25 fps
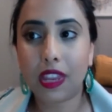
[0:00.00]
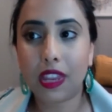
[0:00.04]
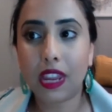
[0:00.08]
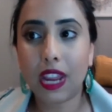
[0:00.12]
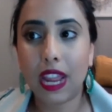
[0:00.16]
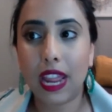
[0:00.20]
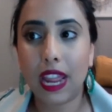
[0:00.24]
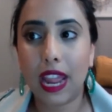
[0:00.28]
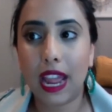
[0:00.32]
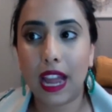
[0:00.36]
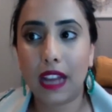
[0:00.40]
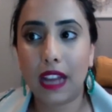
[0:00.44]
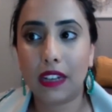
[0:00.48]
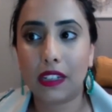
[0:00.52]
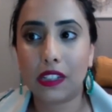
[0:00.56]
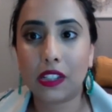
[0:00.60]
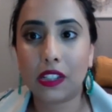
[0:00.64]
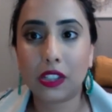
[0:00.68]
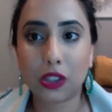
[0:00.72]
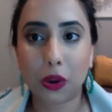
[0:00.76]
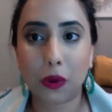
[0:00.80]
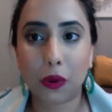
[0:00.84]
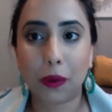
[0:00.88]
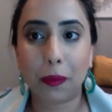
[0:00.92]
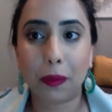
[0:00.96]
And it's
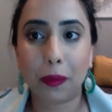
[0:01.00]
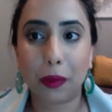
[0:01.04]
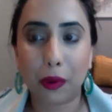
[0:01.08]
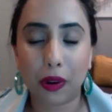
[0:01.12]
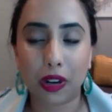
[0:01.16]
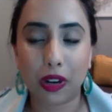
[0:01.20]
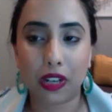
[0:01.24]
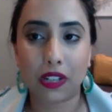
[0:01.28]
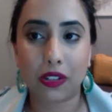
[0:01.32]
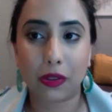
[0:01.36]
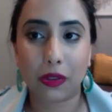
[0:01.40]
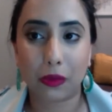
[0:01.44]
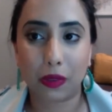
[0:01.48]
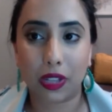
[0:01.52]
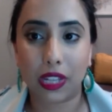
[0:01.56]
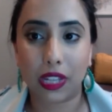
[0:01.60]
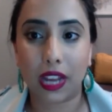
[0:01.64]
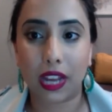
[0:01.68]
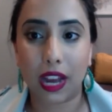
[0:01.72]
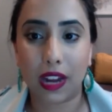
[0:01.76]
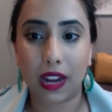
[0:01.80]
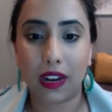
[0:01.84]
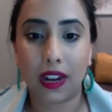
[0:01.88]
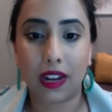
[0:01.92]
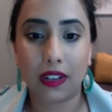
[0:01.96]
so important to really
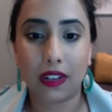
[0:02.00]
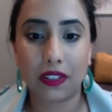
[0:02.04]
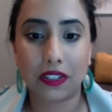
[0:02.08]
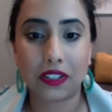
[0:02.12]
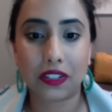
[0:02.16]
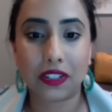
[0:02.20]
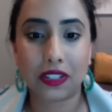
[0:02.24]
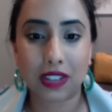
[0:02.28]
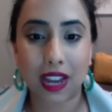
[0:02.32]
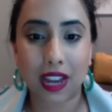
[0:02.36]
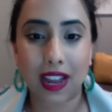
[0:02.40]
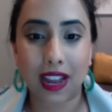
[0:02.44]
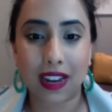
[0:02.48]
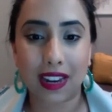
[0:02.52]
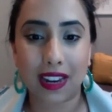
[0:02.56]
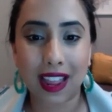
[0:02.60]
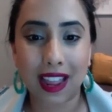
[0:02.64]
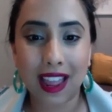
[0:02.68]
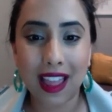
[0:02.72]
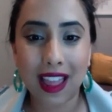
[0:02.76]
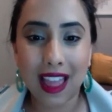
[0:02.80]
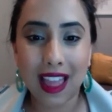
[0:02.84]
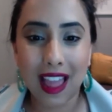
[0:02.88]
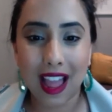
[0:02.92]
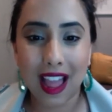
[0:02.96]
kind of understand
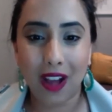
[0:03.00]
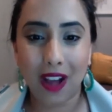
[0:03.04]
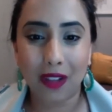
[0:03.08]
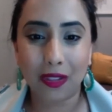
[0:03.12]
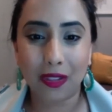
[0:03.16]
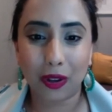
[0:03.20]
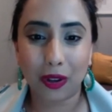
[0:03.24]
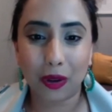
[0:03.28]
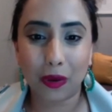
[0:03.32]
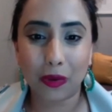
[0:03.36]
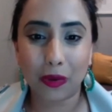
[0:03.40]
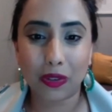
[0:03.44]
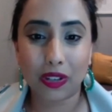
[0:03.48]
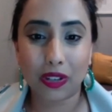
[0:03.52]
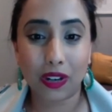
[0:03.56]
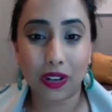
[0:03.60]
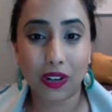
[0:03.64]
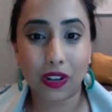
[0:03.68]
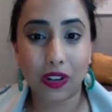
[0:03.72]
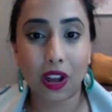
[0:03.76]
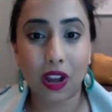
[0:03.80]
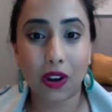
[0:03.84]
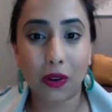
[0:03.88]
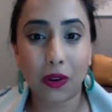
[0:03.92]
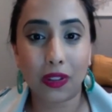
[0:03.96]
how those
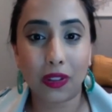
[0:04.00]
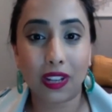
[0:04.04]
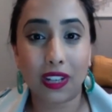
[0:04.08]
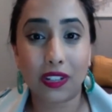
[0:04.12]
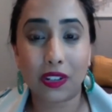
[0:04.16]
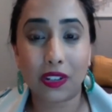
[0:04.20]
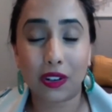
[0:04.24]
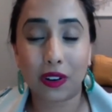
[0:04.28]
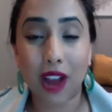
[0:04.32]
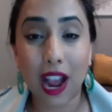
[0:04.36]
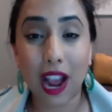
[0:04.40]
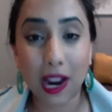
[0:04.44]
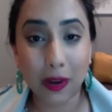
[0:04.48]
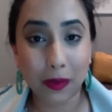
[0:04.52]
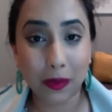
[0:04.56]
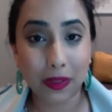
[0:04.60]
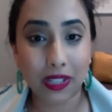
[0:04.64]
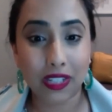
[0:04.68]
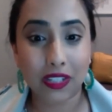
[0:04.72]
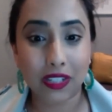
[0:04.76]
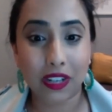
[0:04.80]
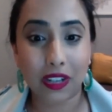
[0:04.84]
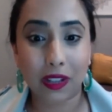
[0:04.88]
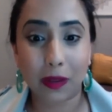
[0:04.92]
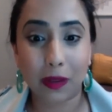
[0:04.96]
not only interact with
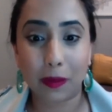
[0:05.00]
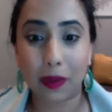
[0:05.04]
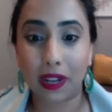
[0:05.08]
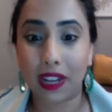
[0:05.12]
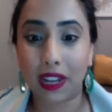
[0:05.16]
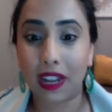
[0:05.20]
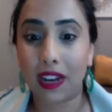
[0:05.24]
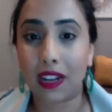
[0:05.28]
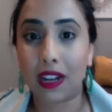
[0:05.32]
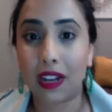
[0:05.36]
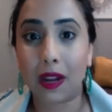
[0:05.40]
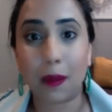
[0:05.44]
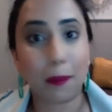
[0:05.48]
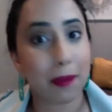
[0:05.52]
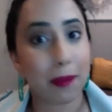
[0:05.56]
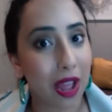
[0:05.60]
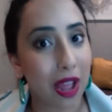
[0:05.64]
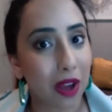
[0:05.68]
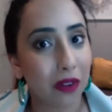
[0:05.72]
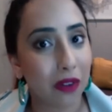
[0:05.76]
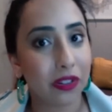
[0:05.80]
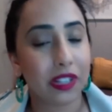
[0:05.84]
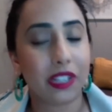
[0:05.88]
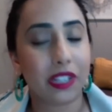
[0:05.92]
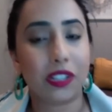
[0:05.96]
each other, but can
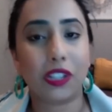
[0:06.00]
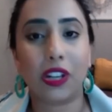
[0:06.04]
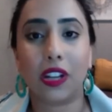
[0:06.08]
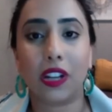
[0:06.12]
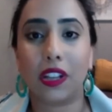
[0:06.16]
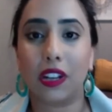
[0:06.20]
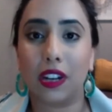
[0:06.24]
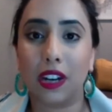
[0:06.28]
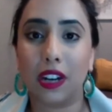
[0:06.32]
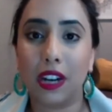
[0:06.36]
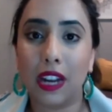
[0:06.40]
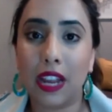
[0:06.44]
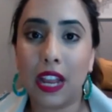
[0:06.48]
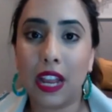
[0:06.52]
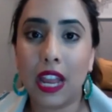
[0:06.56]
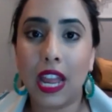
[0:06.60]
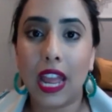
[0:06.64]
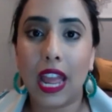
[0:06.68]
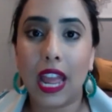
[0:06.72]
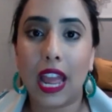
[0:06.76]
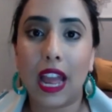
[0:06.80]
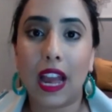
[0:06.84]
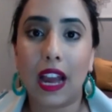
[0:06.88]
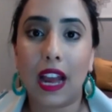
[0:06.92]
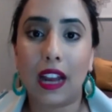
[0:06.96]
compound each other
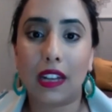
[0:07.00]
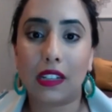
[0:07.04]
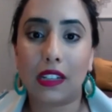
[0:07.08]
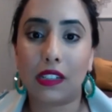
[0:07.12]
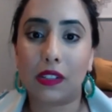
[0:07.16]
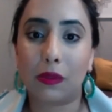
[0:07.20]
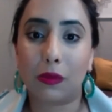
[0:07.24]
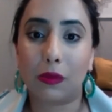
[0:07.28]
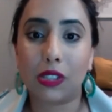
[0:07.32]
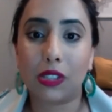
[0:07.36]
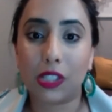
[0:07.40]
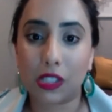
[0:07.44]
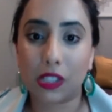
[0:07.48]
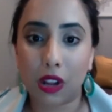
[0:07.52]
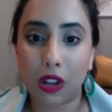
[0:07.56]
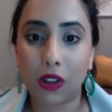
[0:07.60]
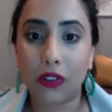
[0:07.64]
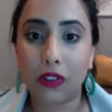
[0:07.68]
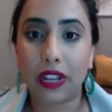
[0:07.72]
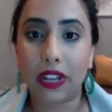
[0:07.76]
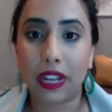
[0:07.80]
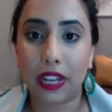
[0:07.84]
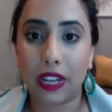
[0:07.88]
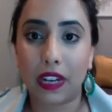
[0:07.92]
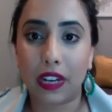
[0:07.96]
and result
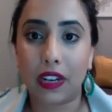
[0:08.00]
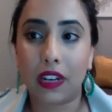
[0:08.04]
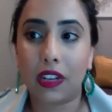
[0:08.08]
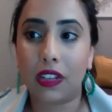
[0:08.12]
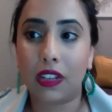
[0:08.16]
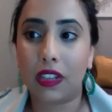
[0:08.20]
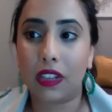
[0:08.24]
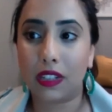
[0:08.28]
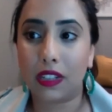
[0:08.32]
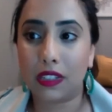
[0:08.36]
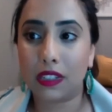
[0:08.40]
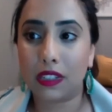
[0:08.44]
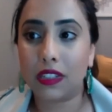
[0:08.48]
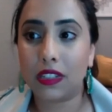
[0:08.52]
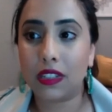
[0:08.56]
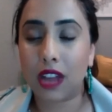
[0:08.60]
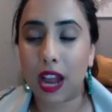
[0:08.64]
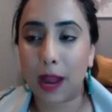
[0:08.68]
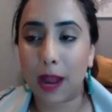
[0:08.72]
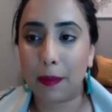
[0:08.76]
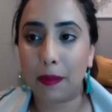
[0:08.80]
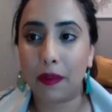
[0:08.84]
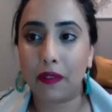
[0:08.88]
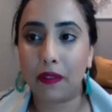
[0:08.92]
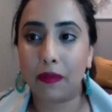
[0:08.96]
in the
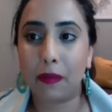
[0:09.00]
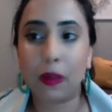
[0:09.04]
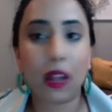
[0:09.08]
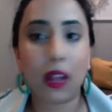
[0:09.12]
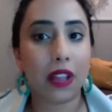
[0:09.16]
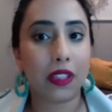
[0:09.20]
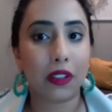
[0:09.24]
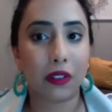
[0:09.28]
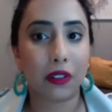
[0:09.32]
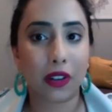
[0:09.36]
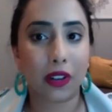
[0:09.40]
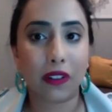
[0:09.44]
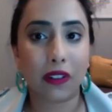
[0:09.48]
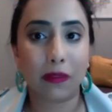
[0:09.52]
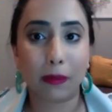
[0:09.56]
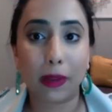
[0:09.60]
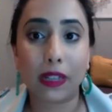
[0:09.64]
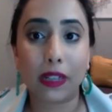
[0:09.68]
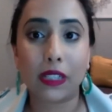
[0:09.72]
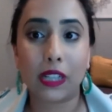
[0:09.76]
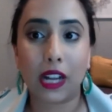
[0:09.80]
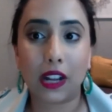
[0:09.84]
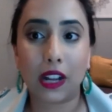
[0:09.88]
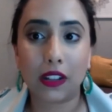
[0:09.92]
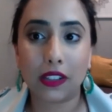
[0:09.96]
type of plethora of
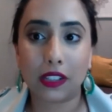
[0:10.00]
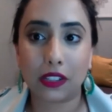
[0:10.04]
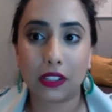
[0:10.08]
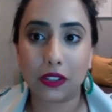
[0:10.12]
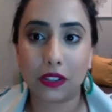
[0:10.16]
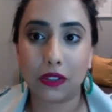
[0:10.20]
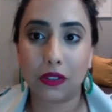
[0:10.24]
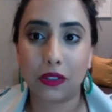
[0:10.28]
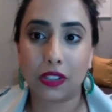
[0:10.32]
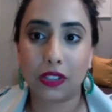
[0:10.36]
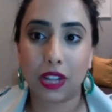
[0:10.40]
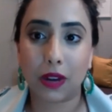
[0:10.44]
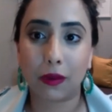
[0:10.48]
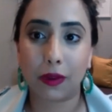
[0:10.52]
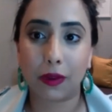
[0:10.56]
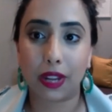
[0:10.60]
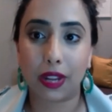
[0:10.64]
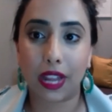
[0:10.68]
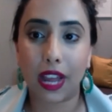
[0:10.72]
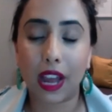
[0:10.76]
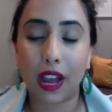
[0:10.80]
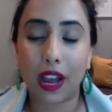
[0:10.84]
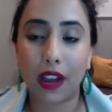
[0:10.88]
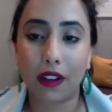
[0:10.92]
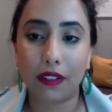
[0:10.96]
mental health issues that we
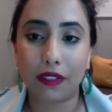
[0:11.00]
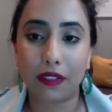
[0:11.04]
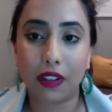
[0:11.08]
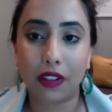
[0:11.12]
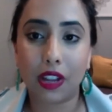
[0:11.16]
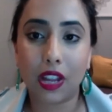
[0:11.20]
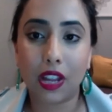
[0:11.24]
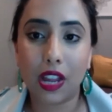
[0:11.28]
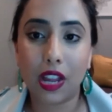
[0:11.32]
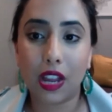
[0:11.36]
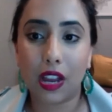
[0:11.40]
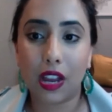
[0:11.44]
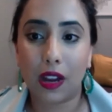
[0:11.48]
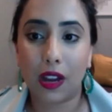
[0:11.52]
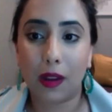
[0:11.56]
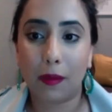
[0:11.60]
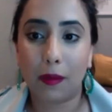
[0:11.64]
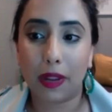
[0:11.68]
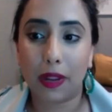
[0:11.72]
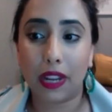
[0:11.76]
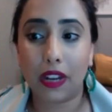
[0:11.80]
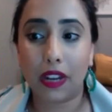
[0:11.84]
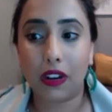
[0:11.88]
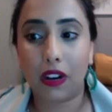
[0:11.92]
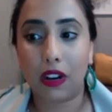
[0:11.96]
have um,
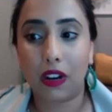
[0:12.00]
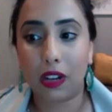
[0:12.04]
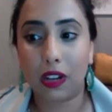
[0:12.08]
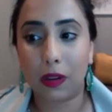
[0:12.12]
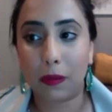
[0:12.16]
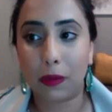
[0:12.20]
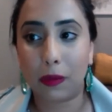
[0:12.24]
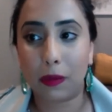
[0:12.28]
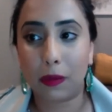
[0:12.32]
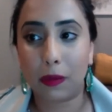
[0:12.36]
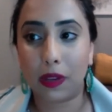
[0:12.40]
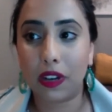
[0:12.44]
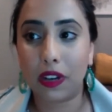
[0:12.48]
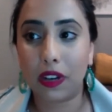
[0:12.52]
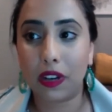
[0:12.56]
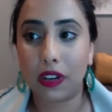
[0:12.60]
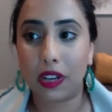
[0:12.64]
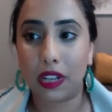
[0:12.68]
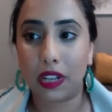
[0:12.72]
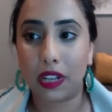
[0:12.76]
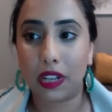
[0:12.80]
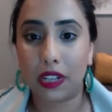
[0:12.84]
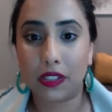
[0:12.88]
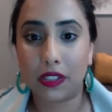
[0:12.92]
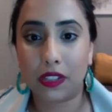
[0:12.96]
in our
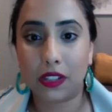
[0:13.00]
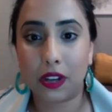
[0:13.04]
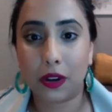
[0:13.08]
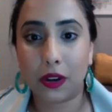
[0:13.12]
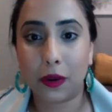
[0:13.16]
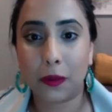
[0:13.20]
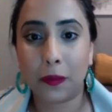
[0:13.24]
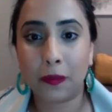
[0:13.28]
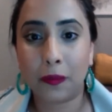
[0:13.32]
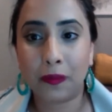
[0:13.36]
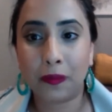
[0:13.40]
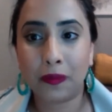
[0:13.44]
community. So